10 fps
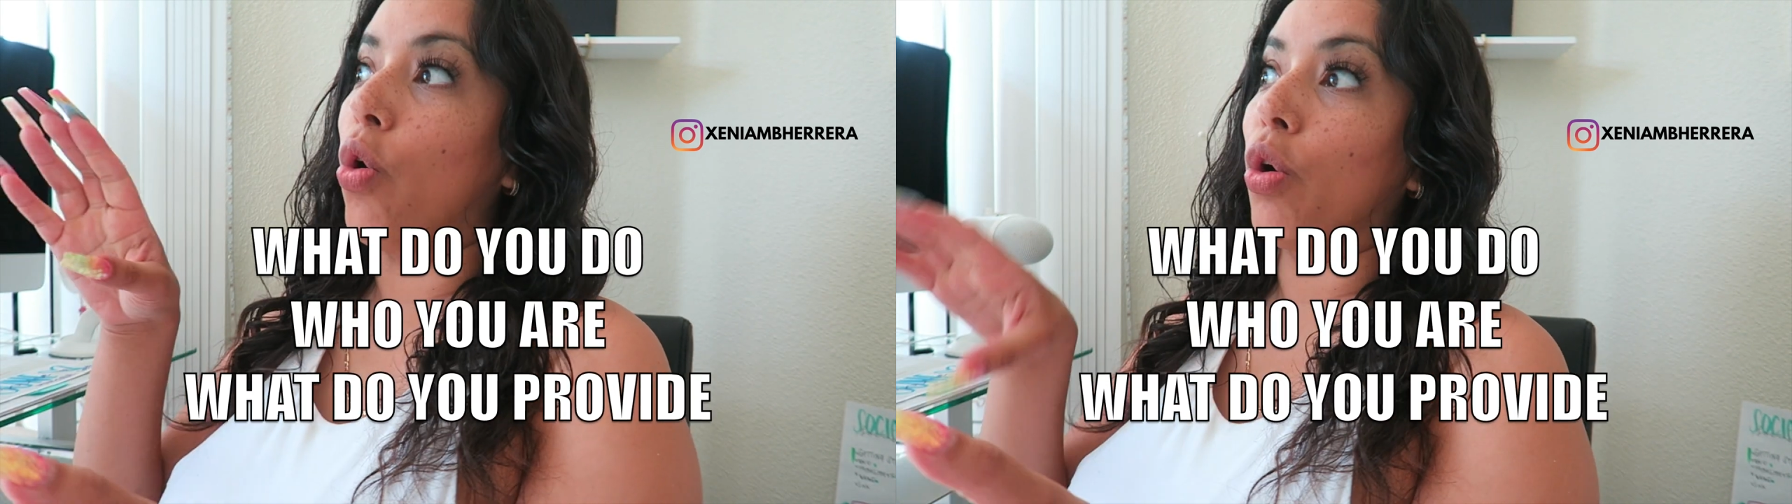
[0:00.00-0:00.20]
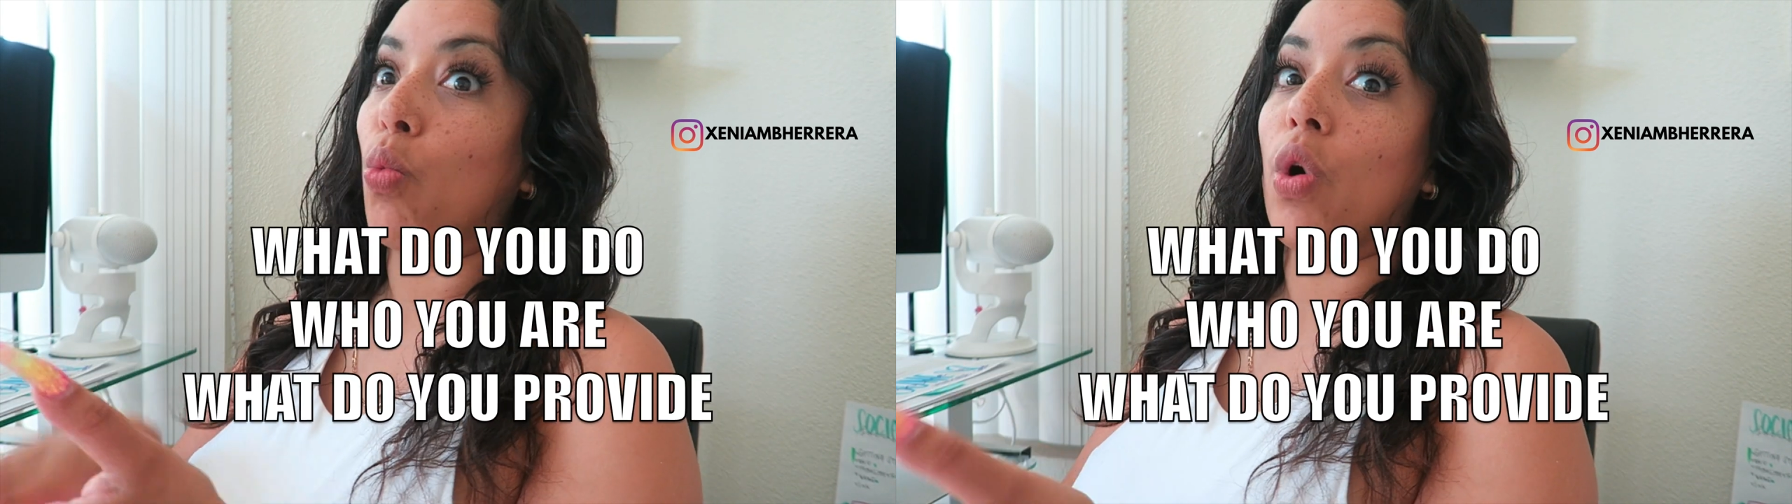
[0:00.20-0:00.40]

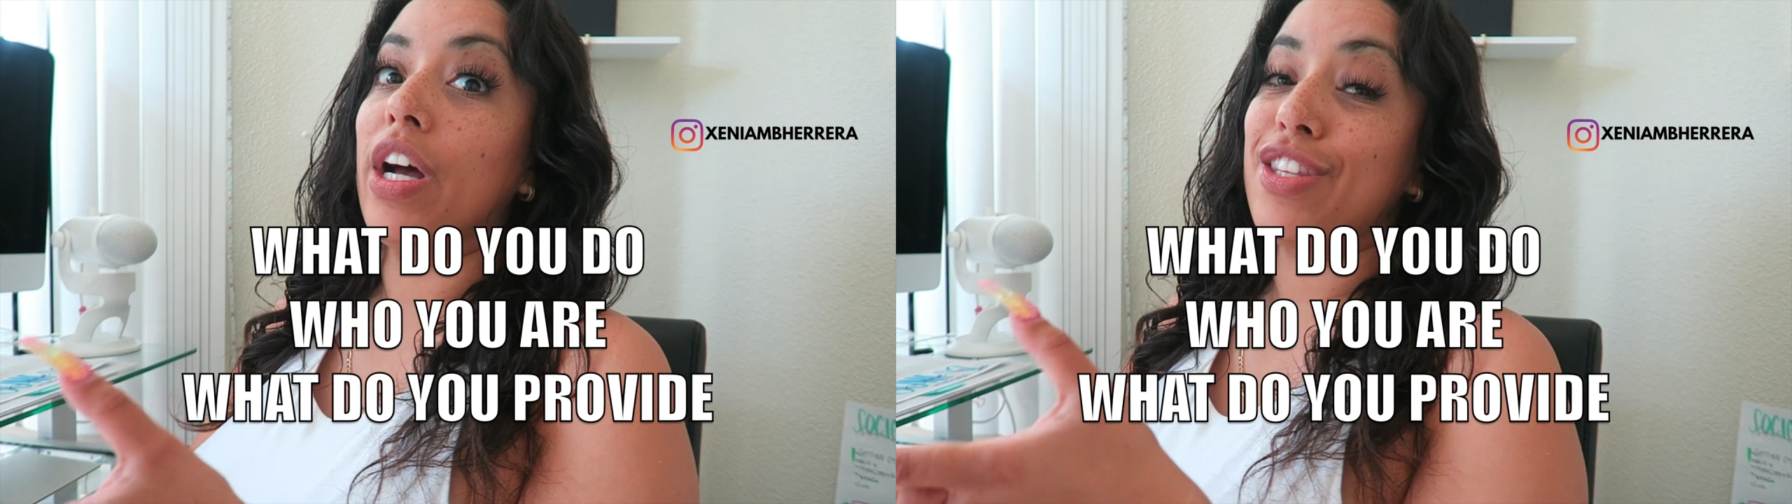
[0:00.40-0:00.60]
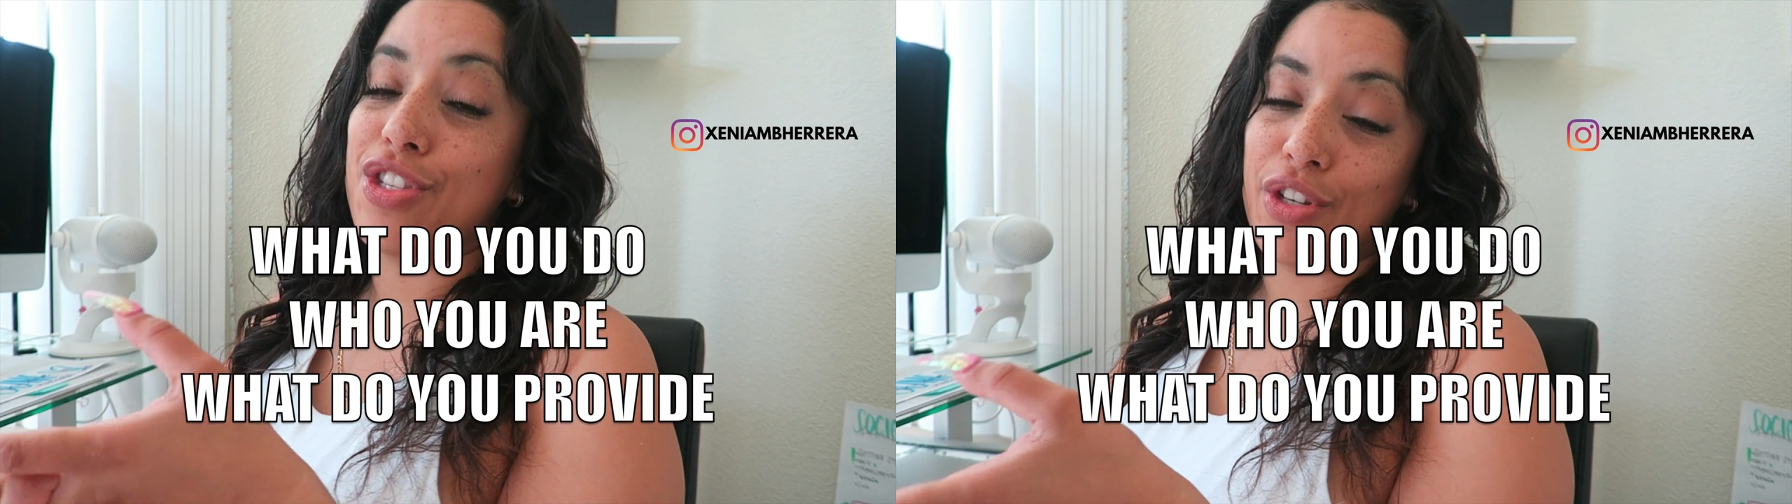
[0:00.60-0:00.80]
or
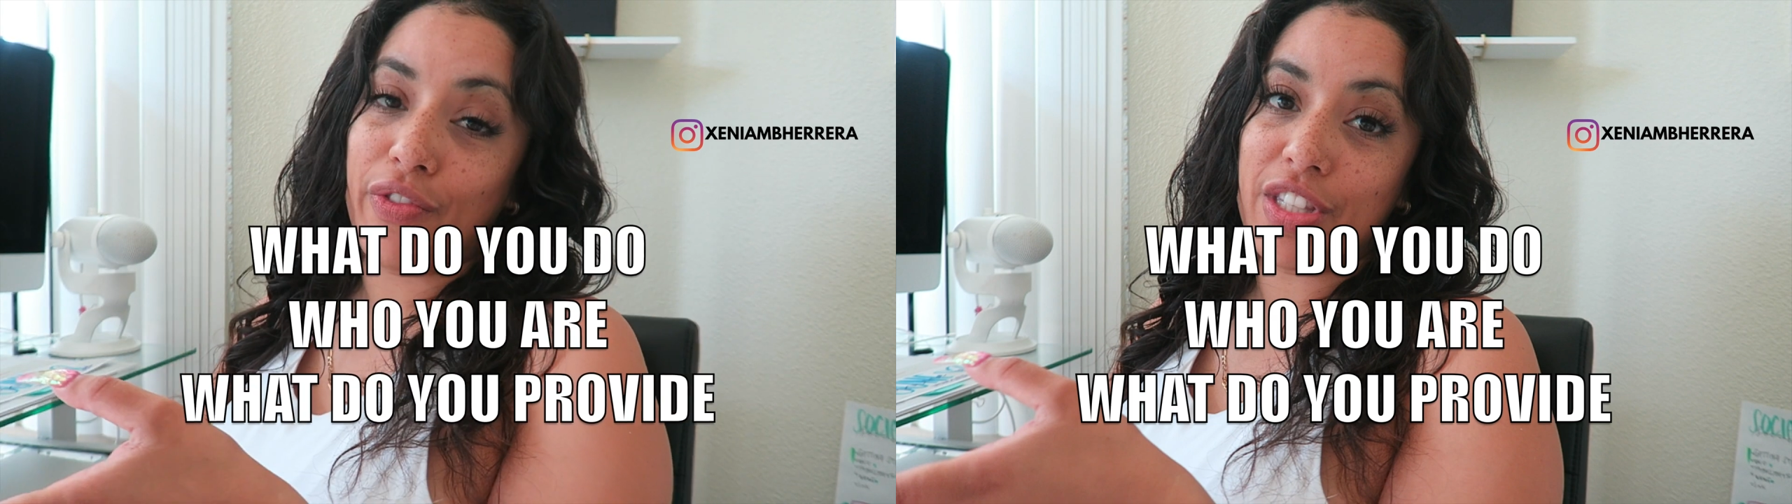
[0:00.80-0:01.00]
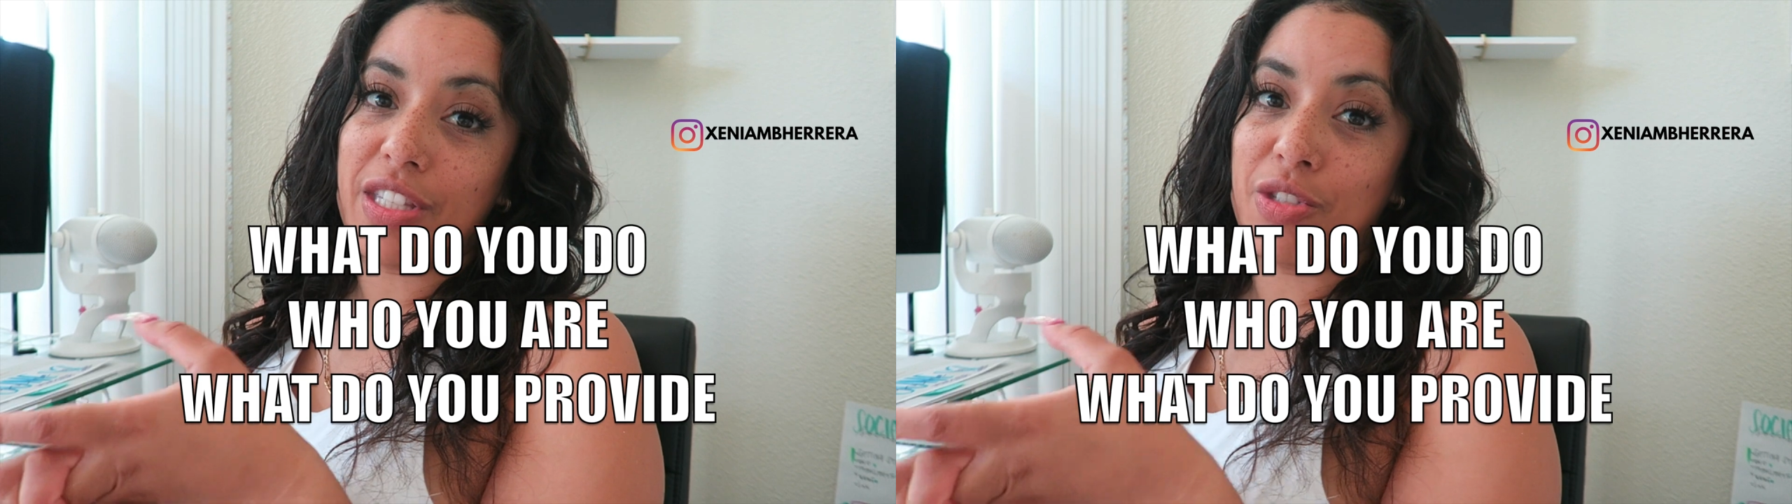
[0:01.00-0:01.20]
what
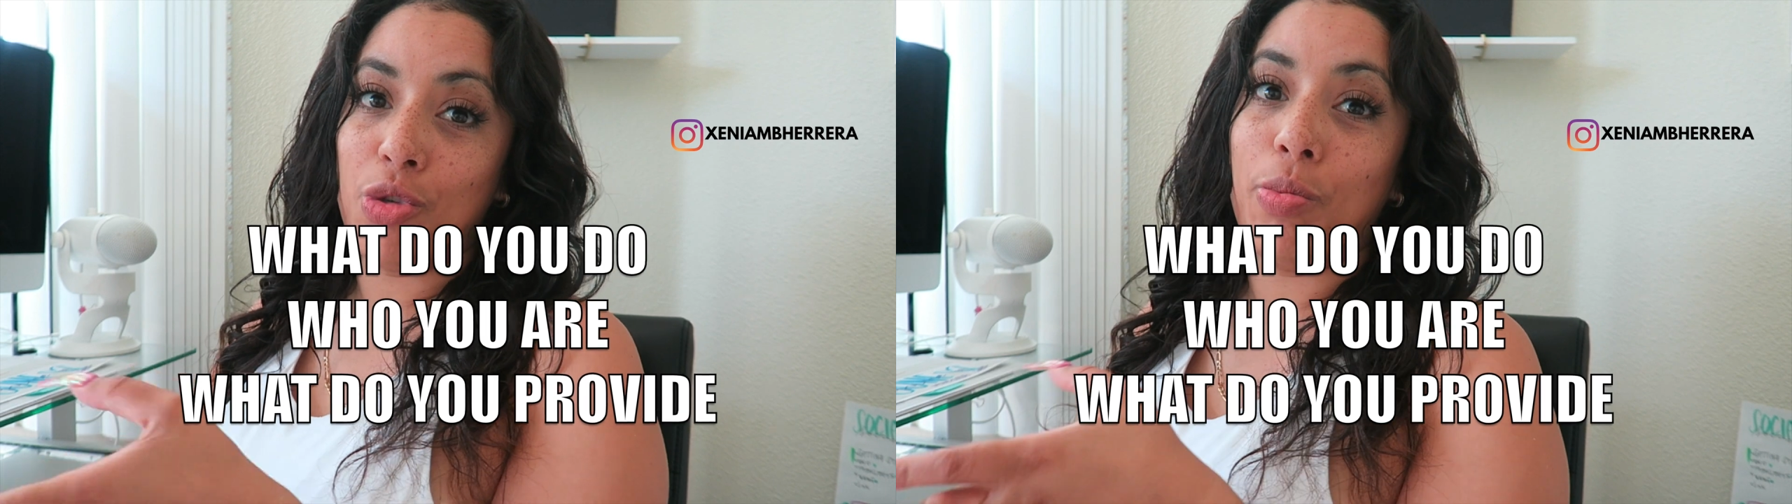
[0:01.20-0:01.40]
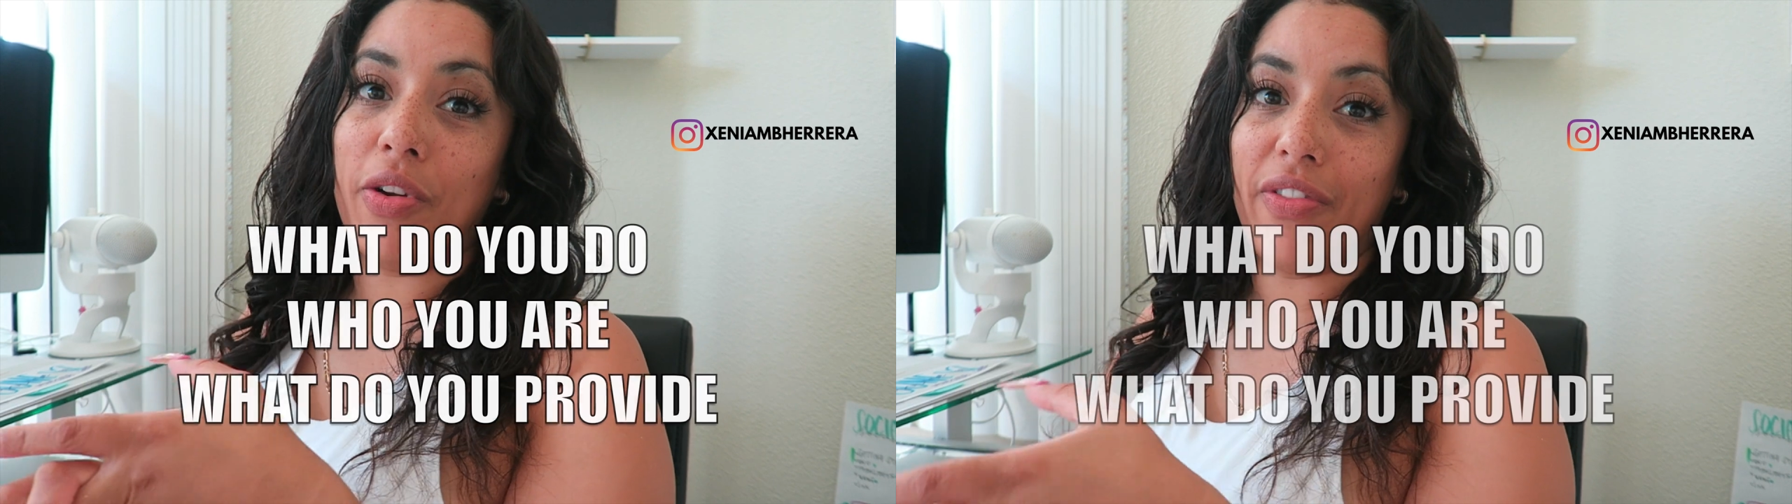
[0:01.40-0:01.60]
services
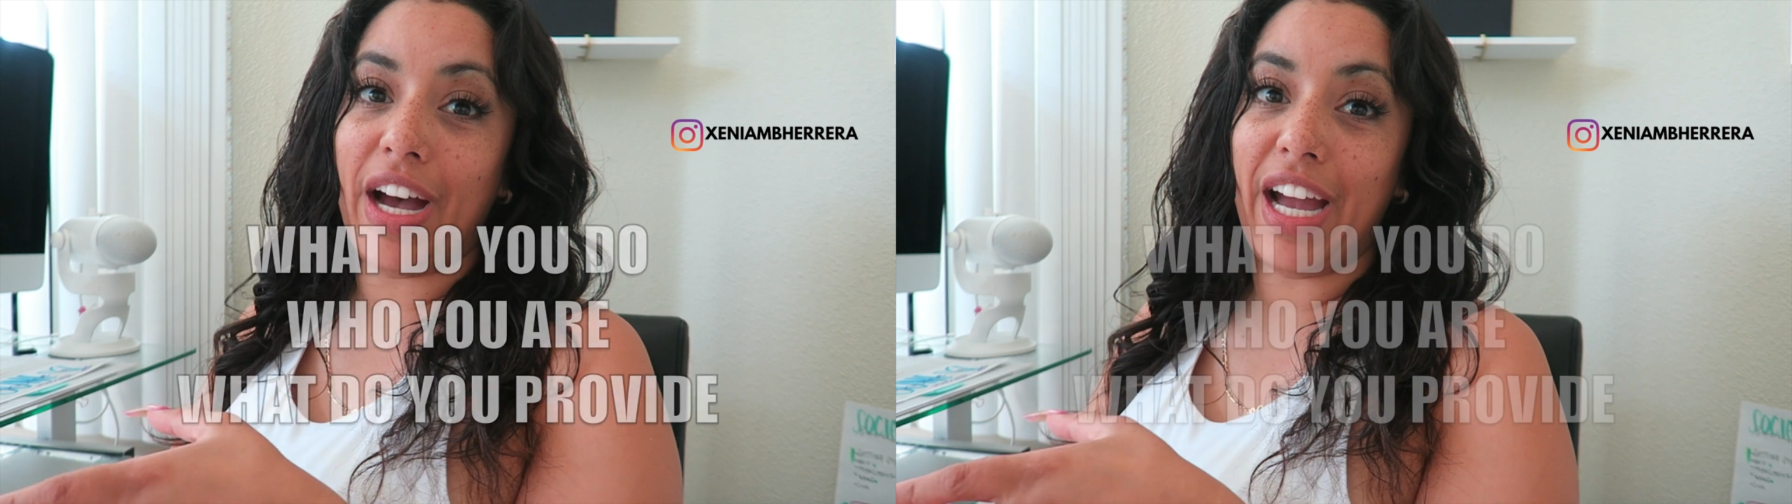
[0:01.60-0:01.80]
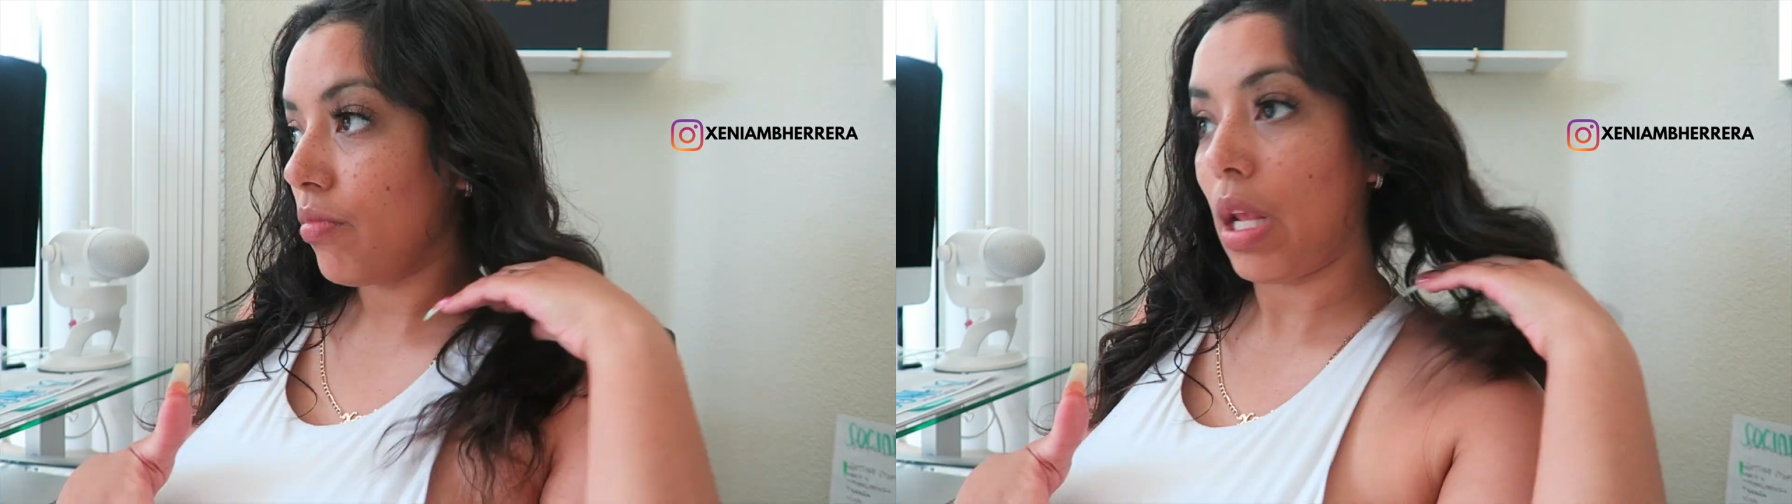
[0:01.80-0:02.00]
you
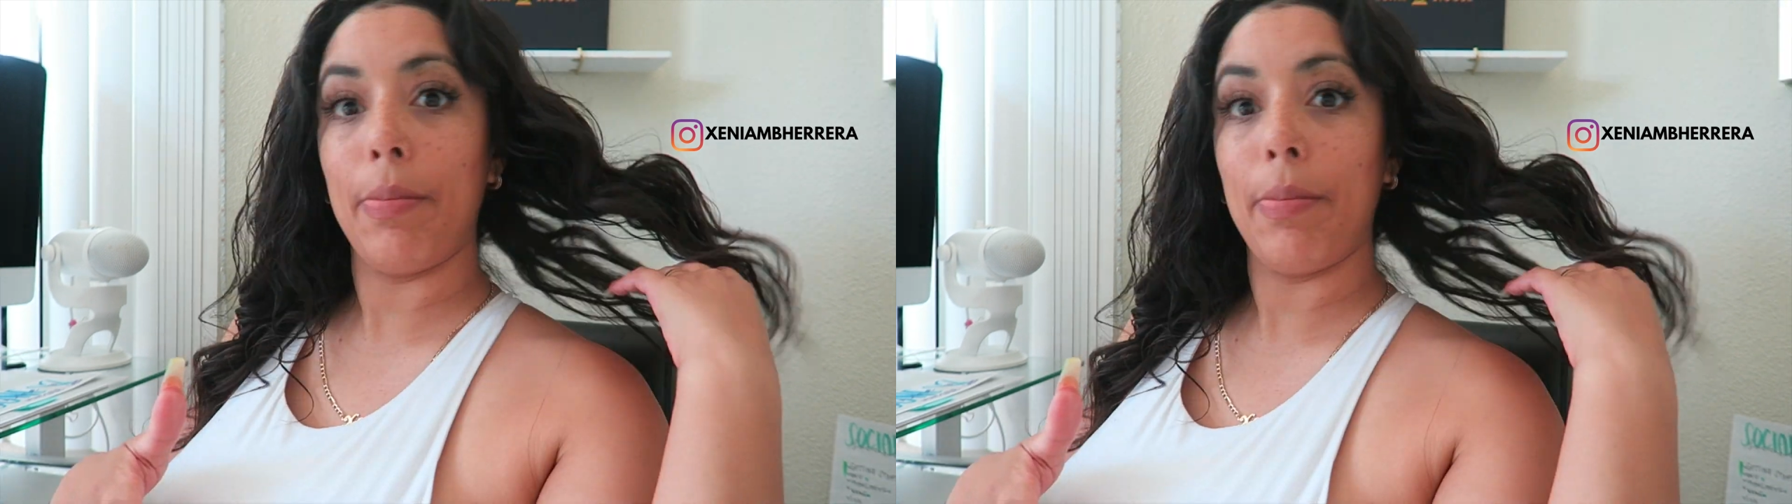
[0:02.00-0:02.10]
provide.